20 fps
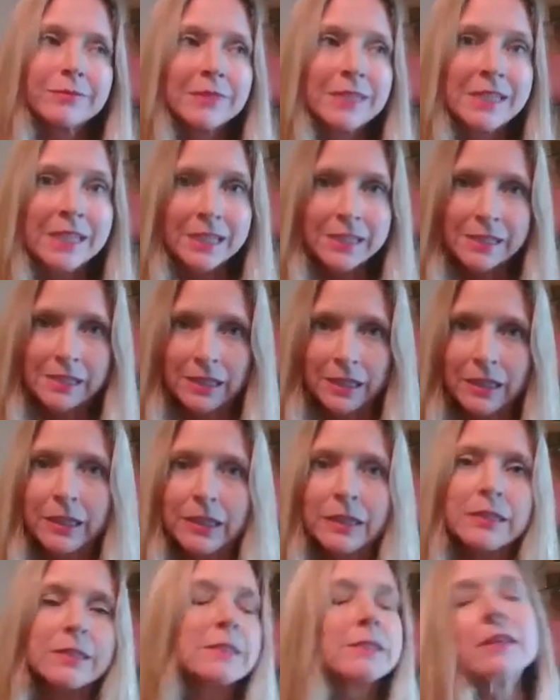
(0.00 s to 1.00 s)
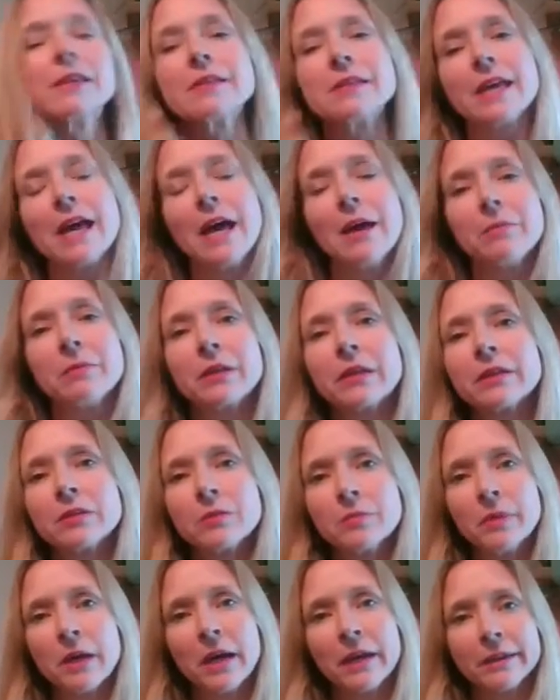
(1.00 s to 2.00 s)
dis-ease that's happening in the
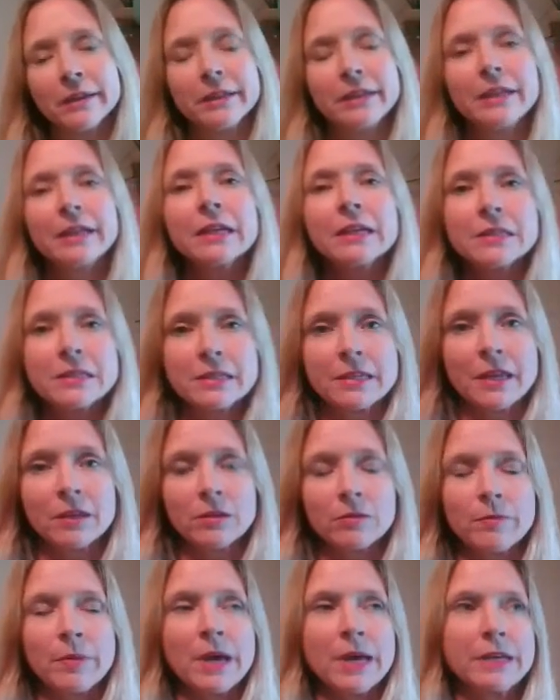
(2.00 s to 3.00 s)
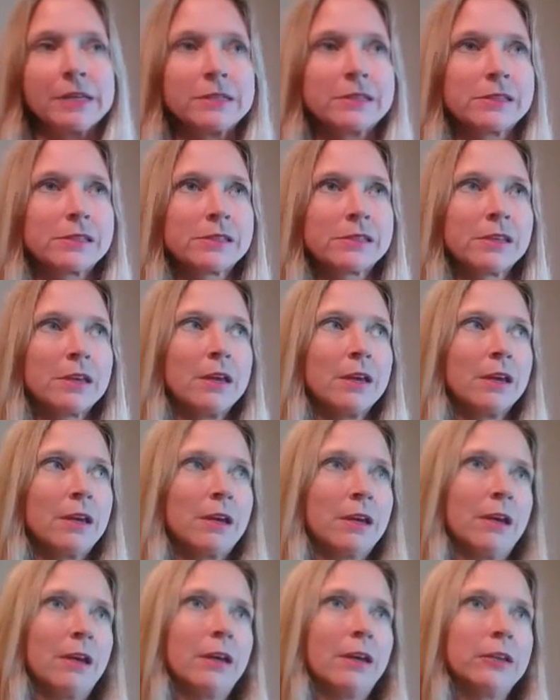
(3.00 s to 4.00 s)
body, insect bites,
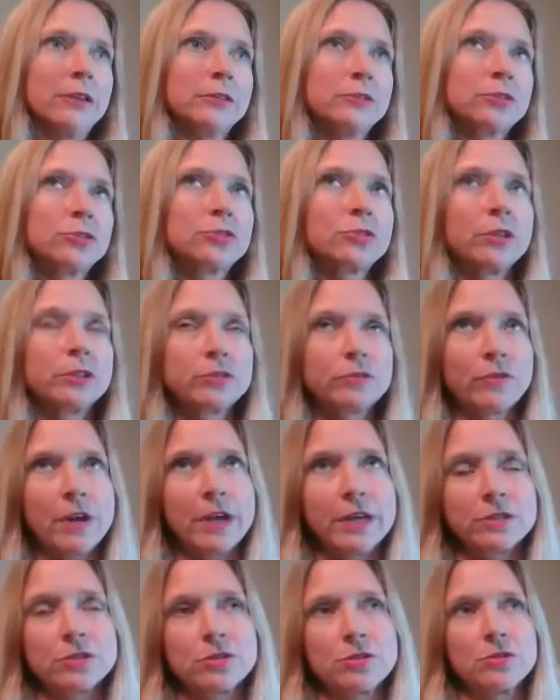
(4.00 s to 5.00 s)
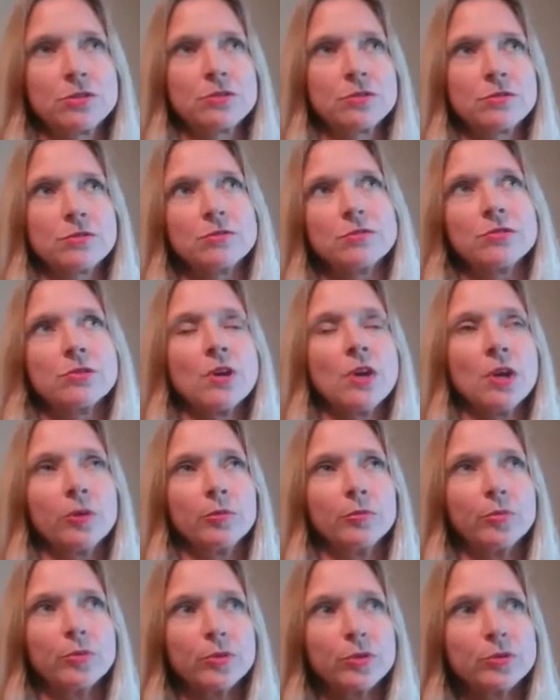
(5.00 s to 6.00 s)
stress fractures,
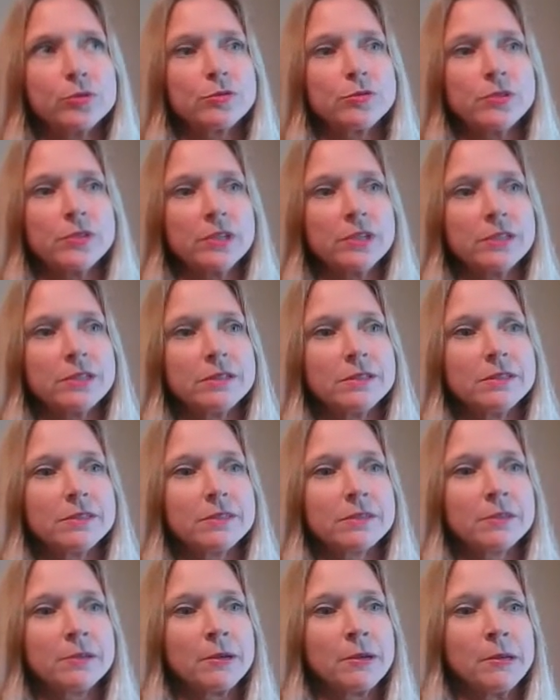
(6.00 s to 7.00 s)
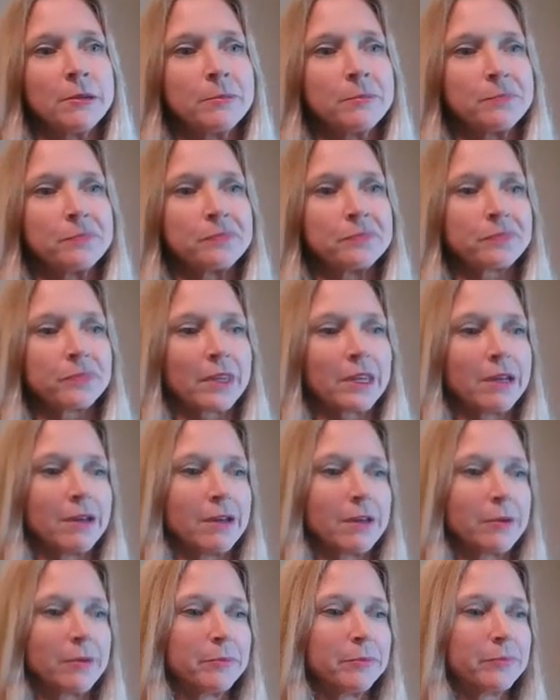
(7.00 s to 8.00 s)
bruises.
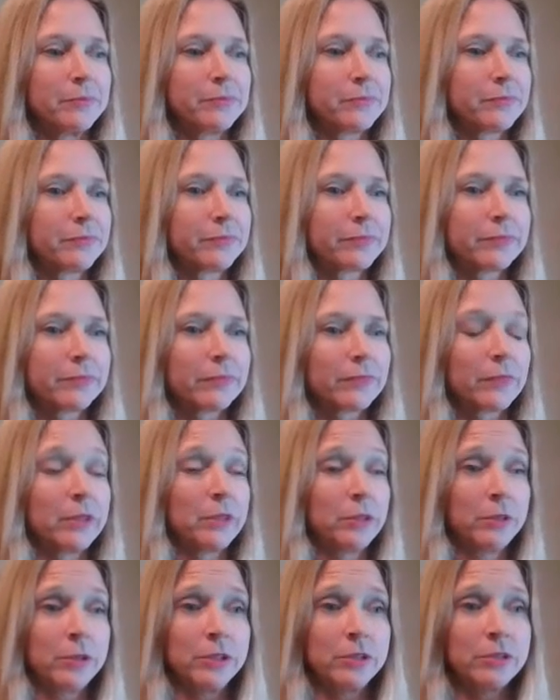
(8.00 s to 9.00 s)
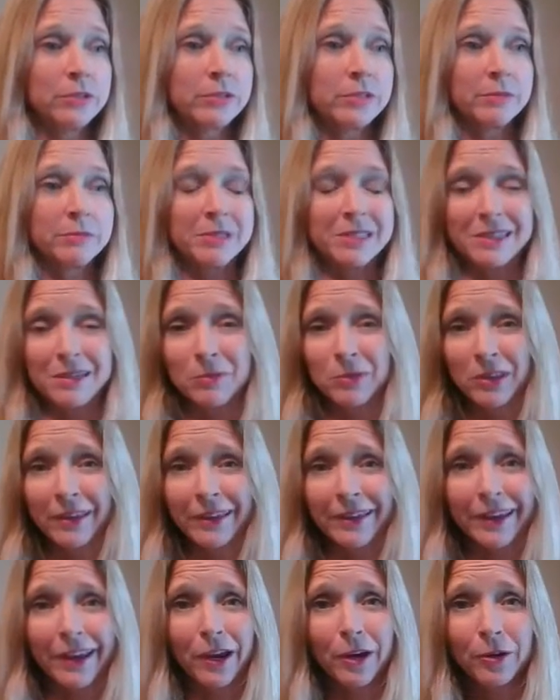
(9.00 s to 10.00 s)
um, you can use them to
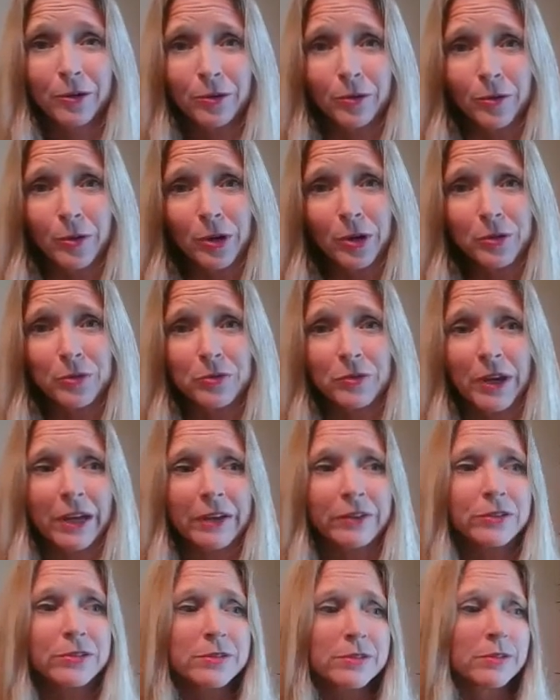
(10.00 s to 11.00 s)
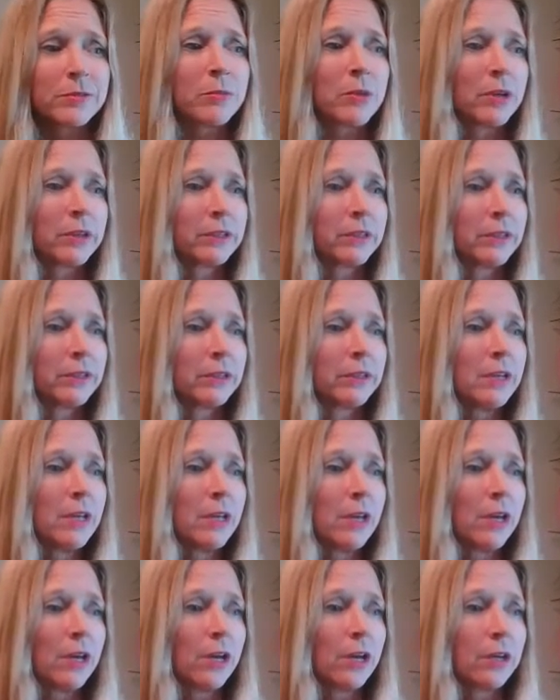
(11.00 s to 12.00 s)
stimulate hair growth. I used them on a
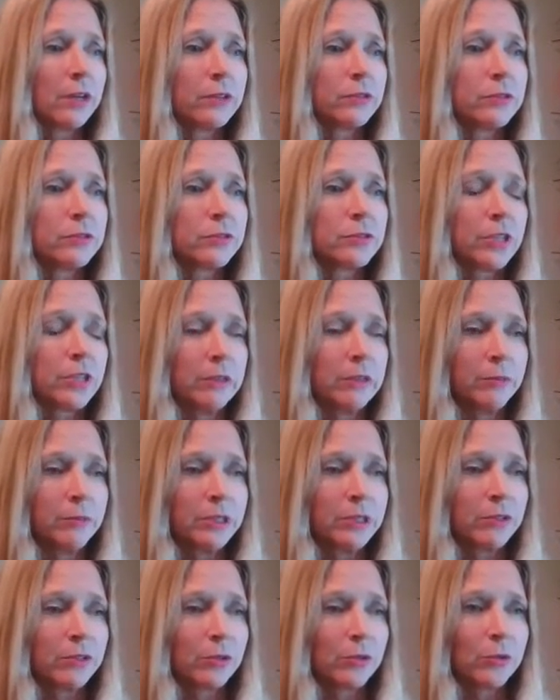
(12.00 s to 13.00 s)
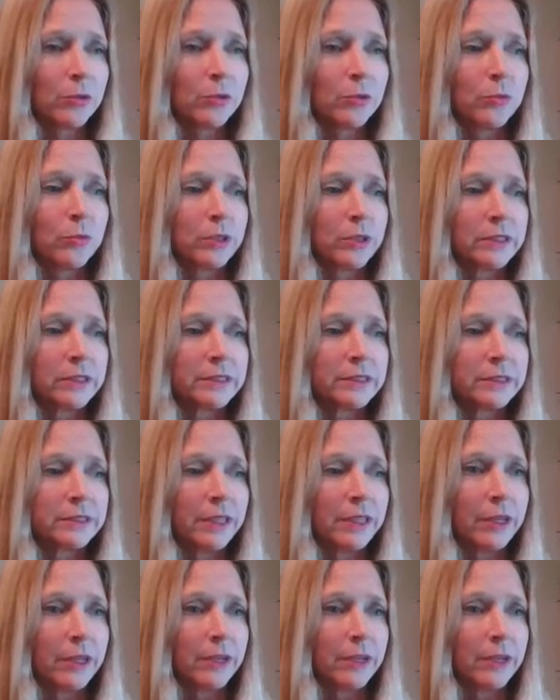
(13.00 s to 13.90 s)
gentleman who was